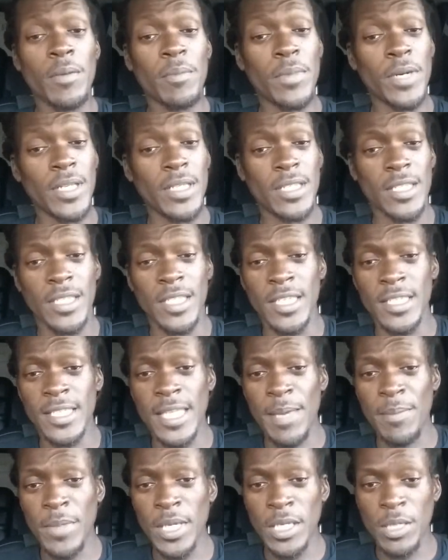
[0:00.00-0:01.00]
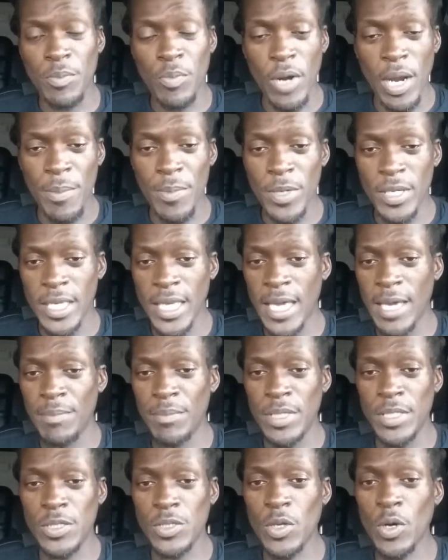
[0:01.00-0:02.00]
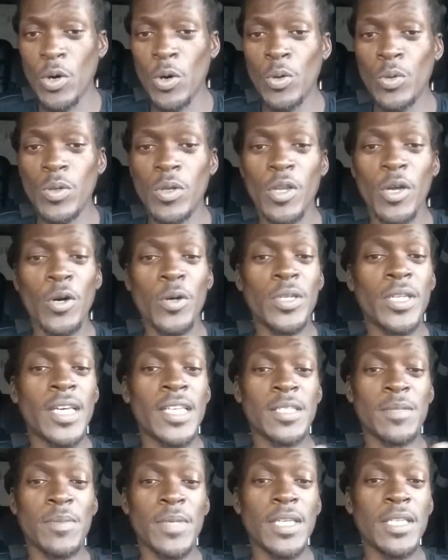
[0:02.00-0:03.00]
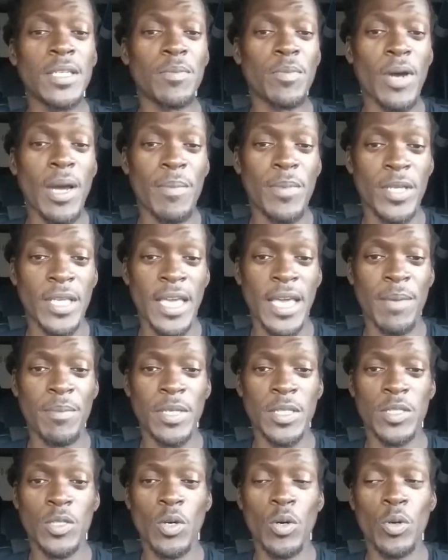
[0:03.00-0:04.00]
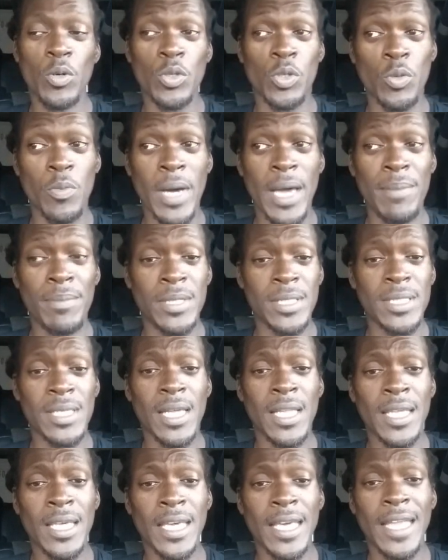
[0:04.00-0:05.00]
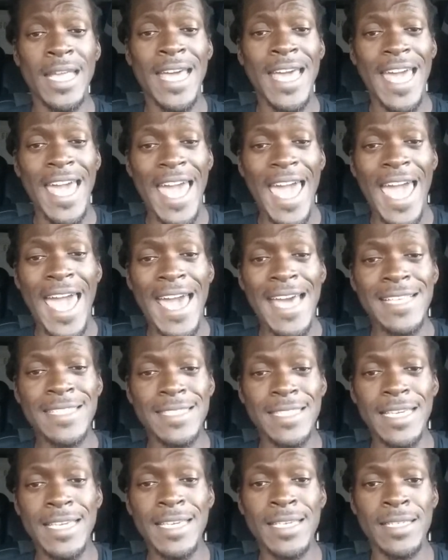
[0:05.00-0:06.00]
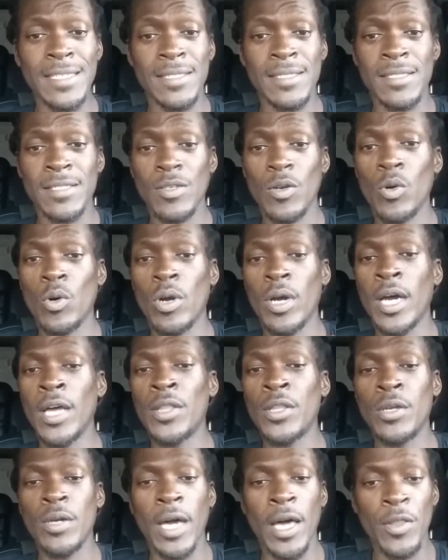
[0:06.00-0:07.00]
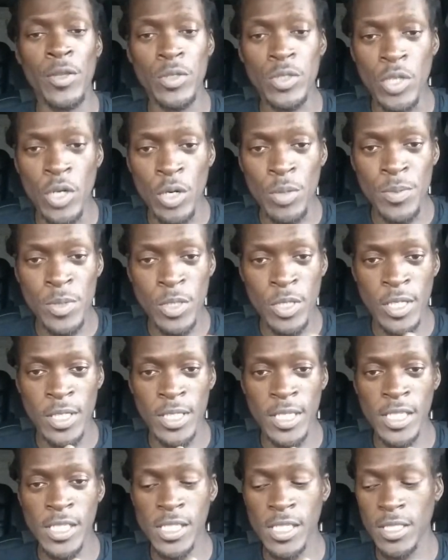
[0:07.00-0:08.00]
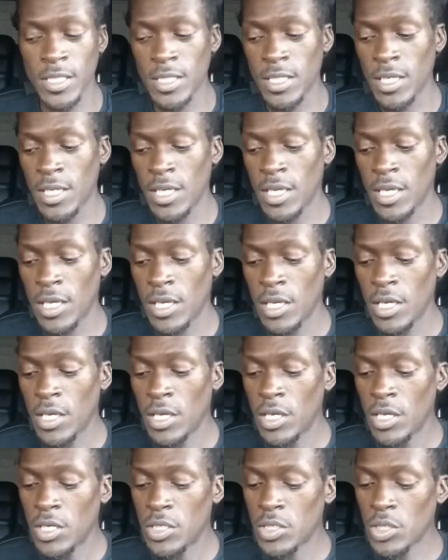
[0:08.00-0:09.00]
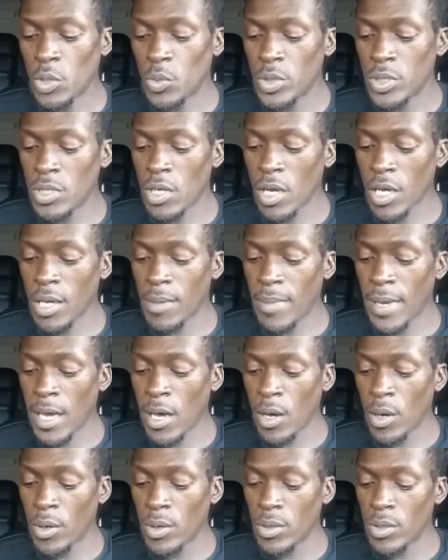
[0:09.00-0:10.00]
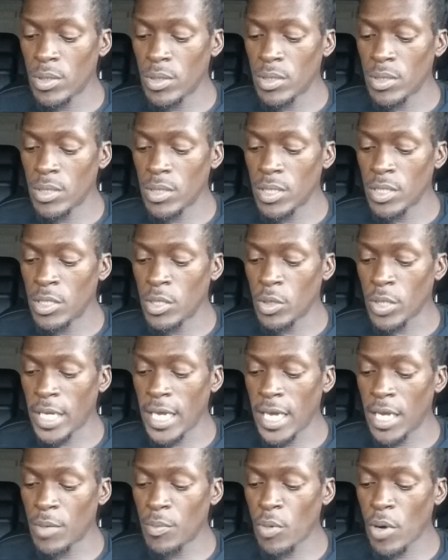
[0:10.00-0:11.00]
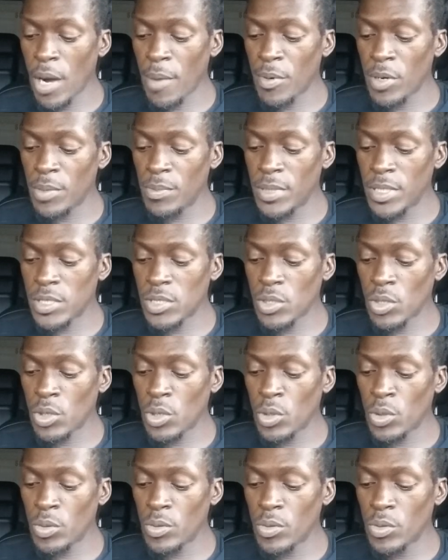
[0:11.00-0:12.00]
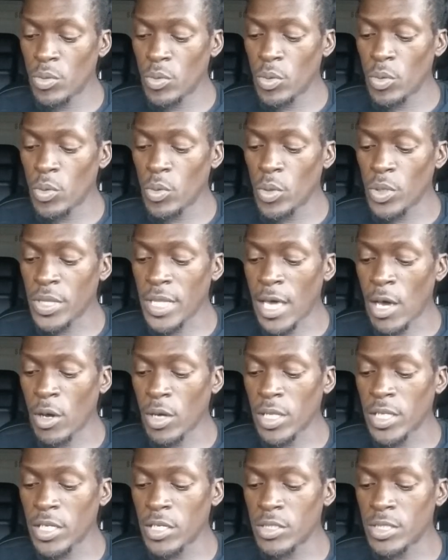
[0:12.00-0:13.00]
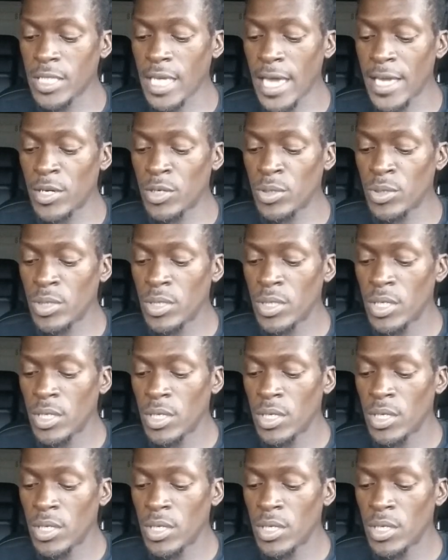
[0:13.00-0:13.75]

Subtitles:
But does that mean the property can't be sold? No, it doesn't mean the property can't be sold. You might be selling it as is or under other terms or conditions. So we talk about, can a property be sold without clear title?